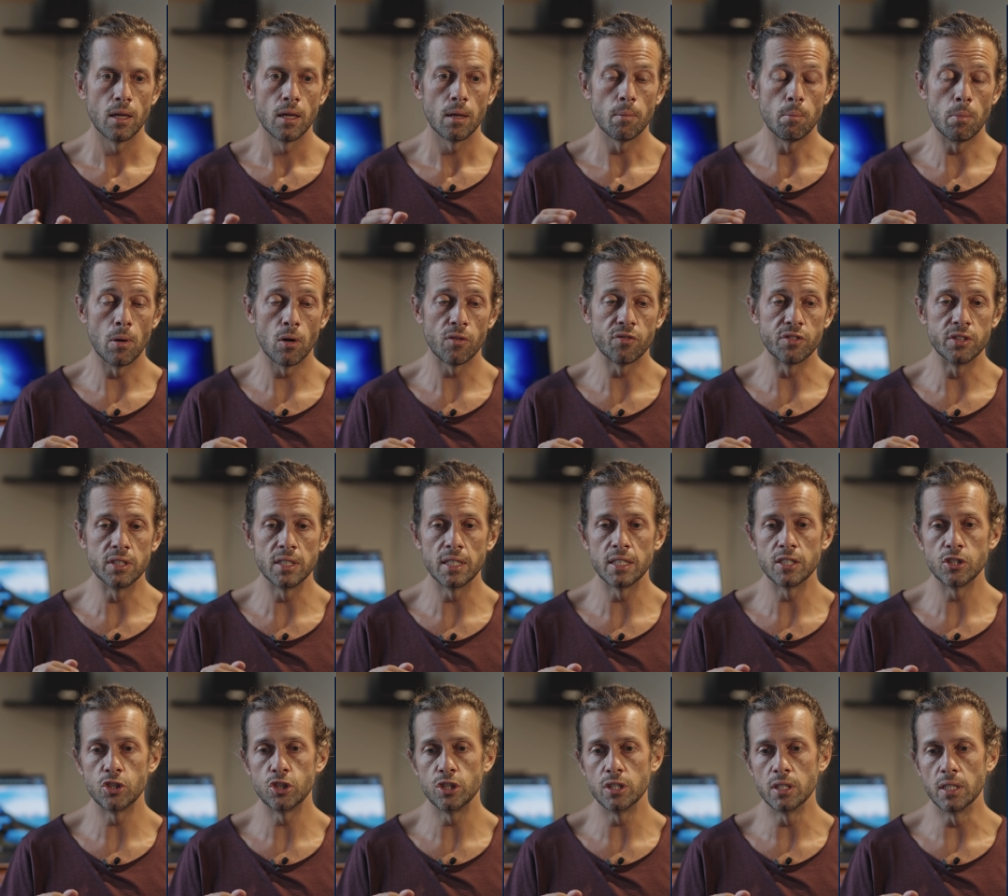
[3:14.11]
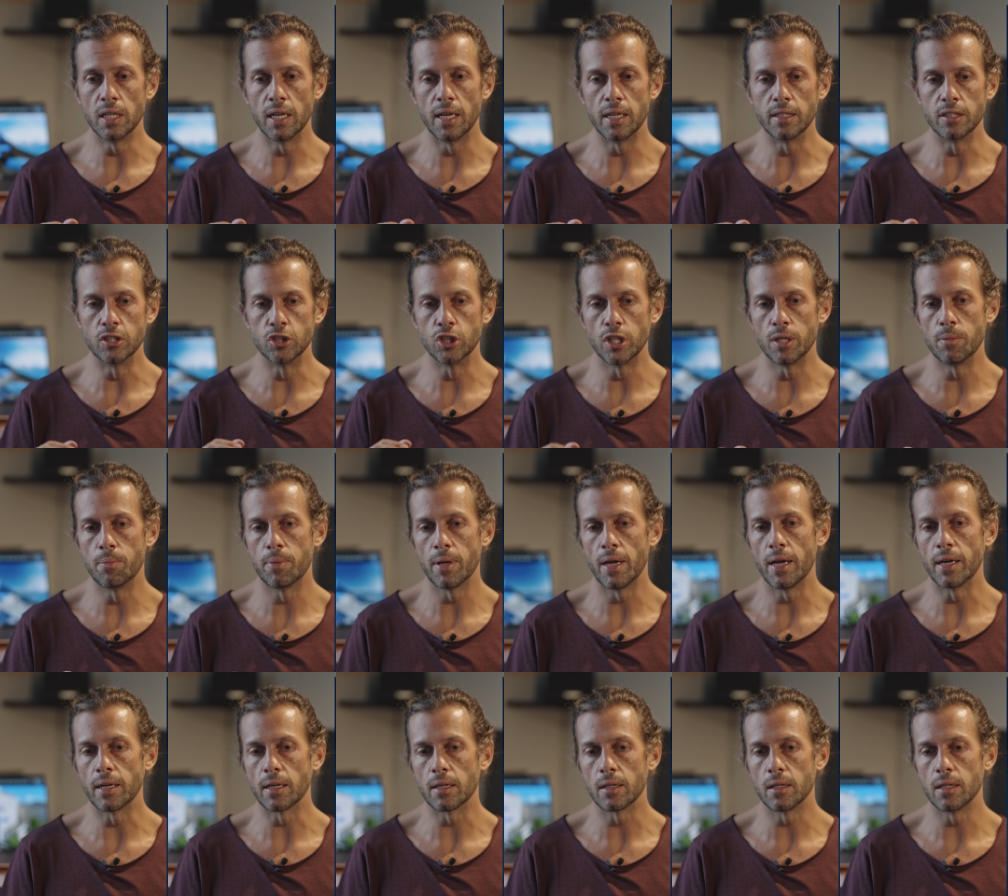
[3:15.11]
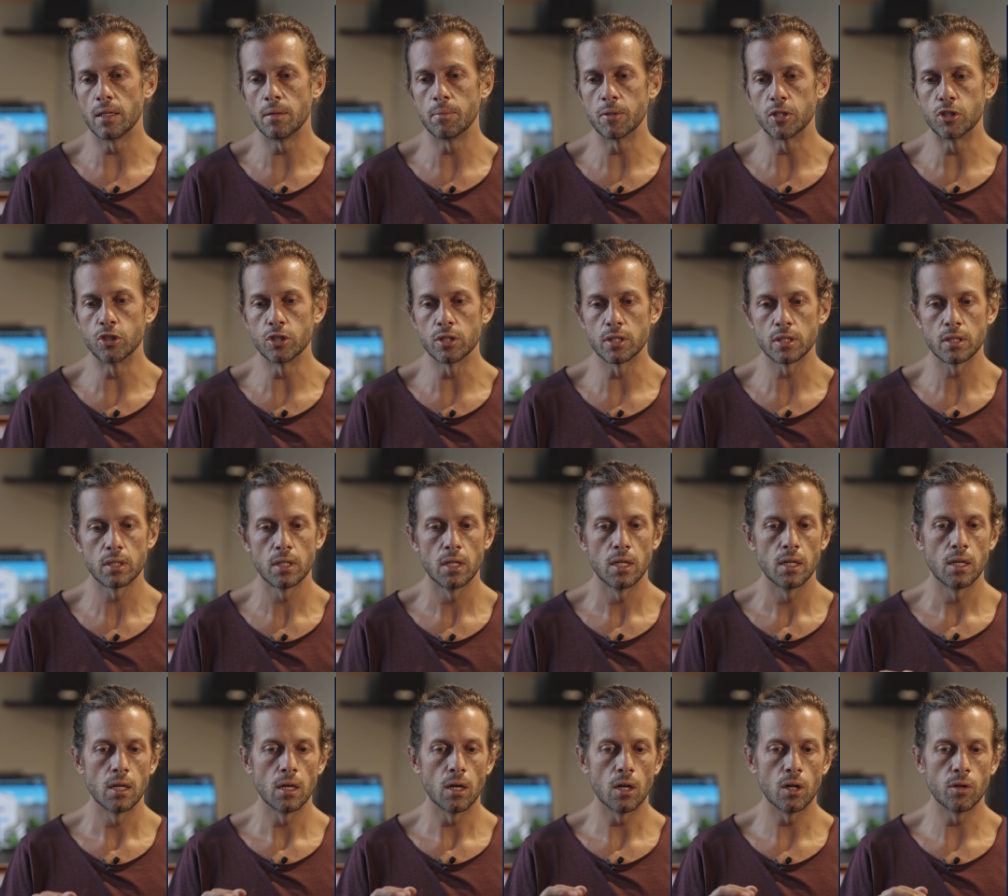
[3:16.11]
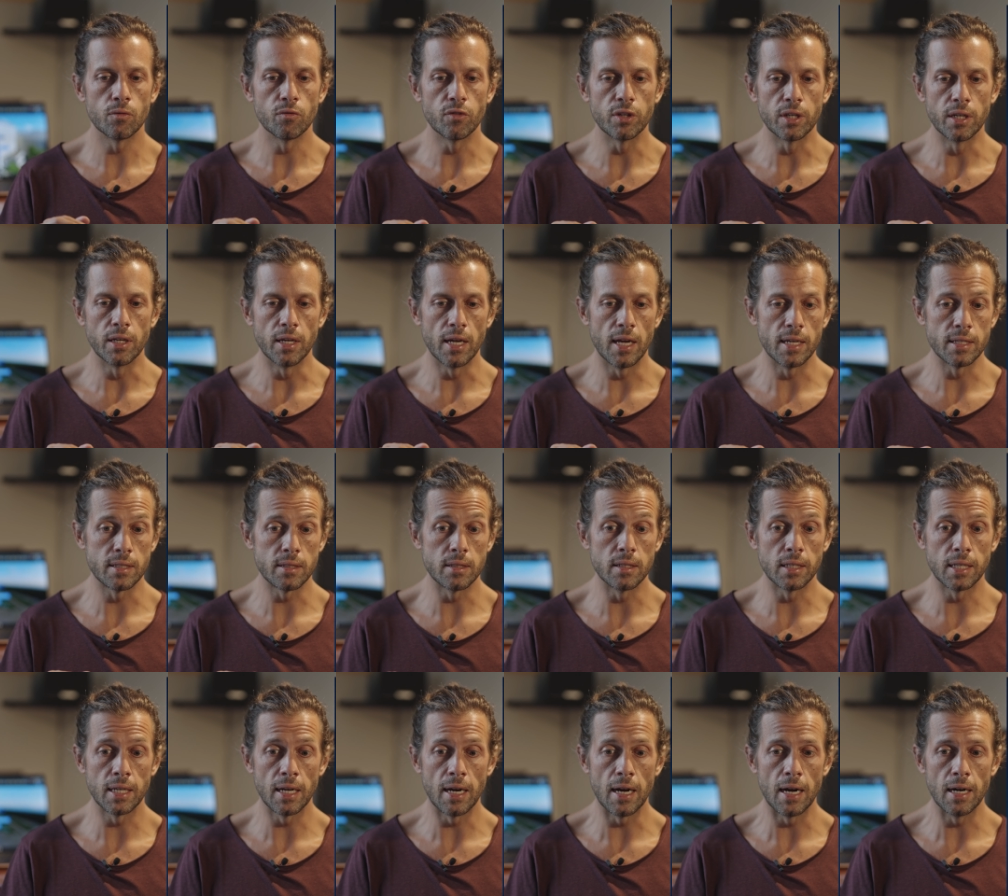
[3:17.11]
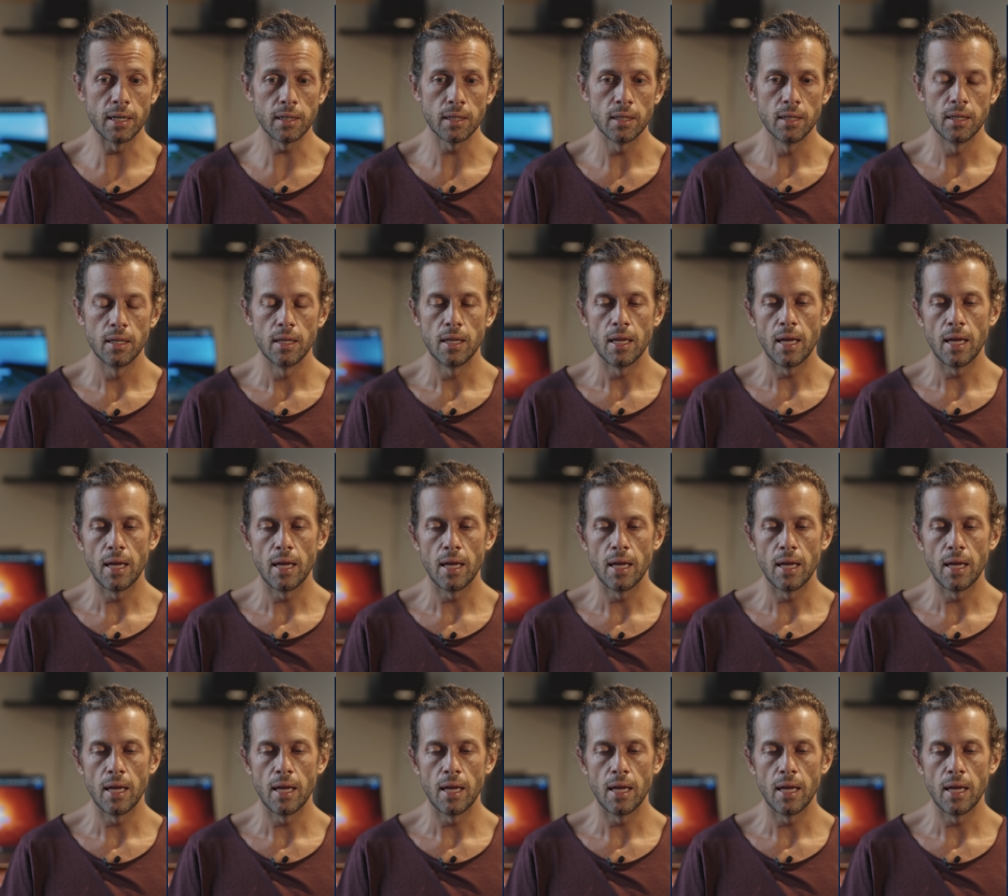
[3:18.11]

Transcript: both DNG and JPEG images on the SD card,